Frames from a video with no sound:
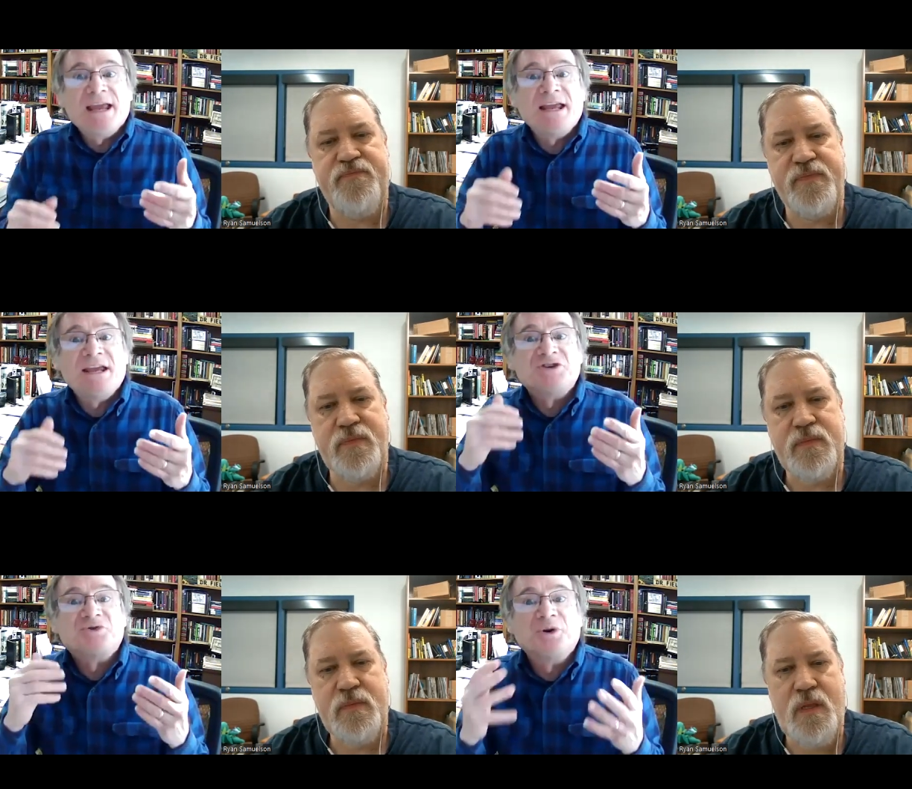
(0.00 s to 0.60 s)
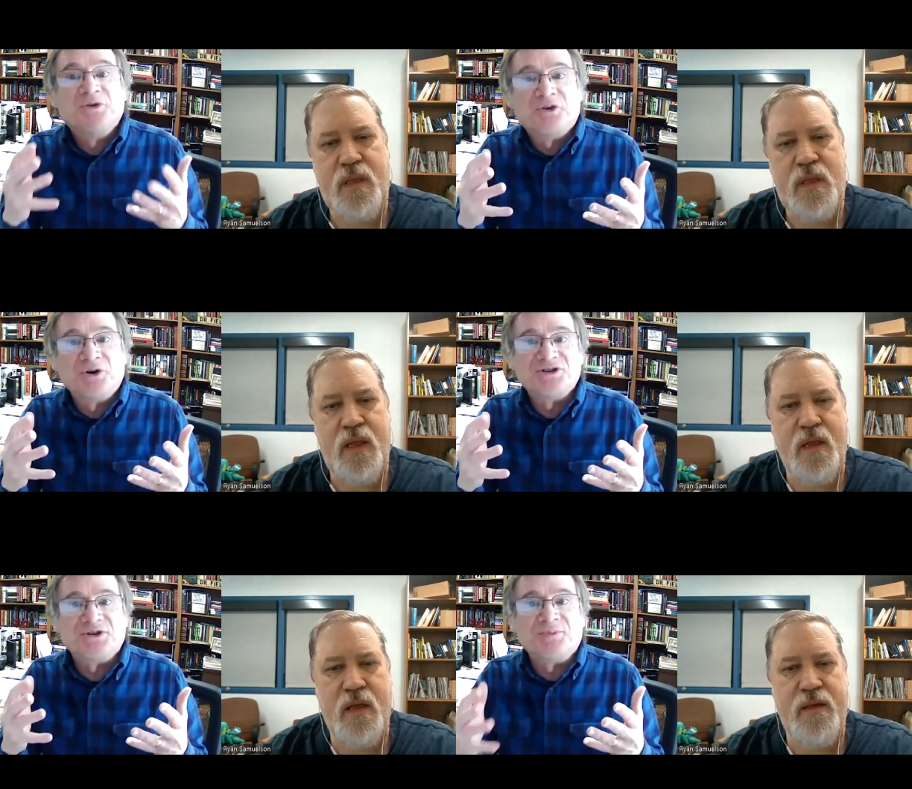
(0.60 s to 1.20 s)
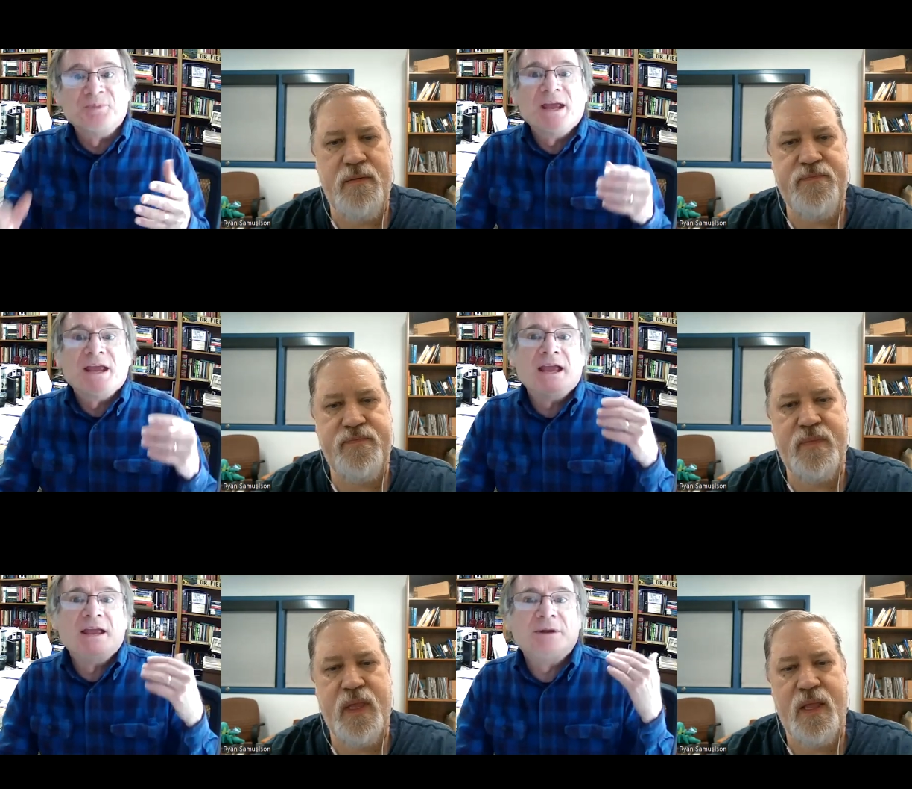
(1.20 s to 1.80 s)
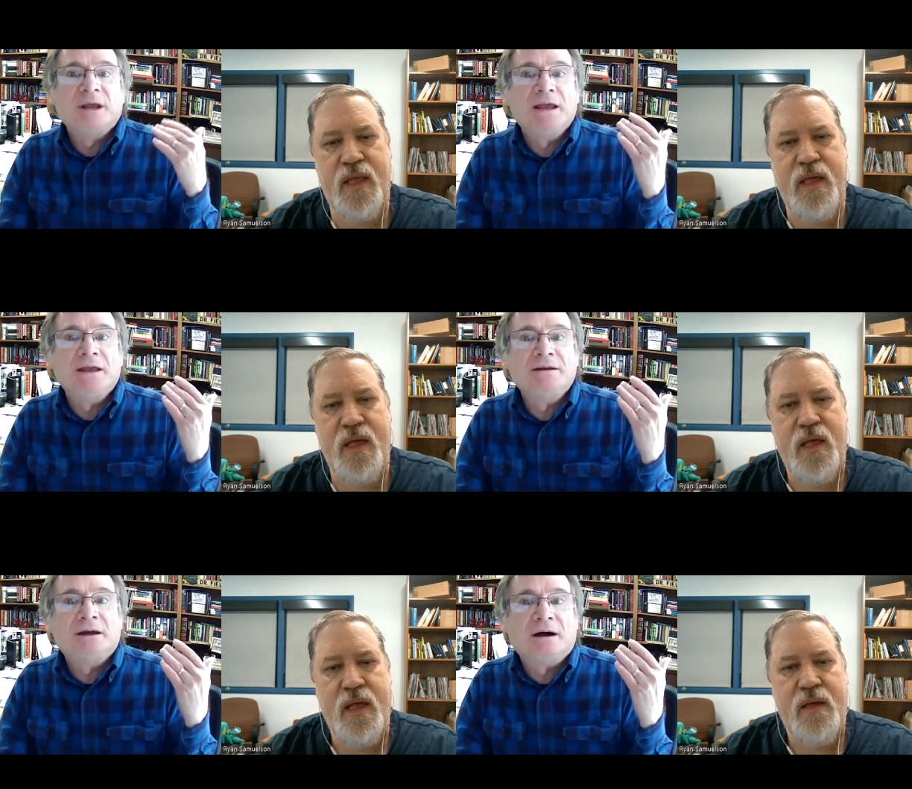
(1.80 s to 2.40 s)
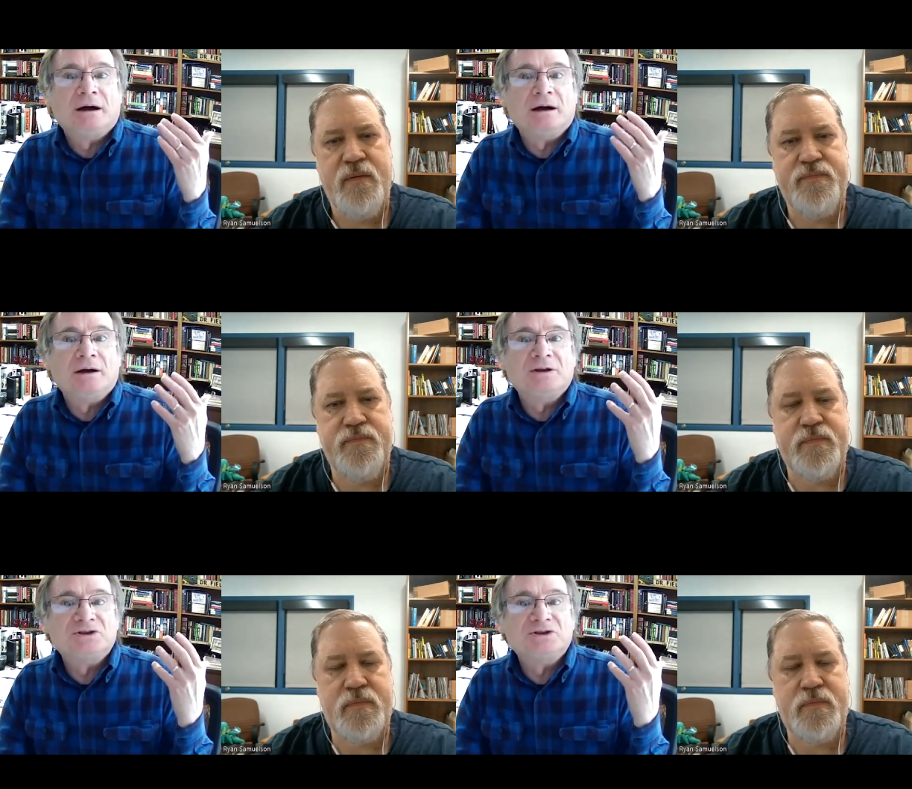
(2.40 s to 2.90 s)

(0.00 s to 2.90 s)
Speaker 1: is reversal in in uh,